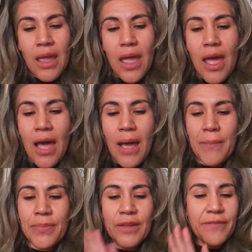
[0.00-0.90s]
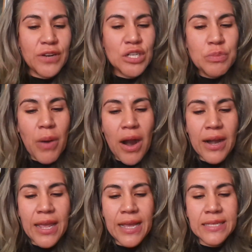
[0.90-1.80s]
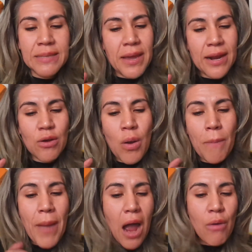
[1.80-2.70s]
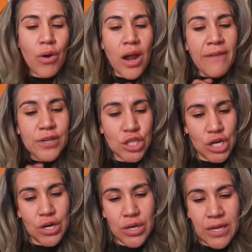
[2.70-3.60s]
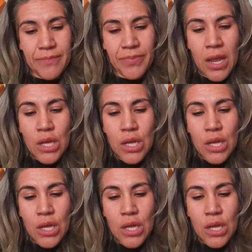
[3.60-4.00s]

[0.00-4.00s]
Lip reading: The first part is the medical power of attorney.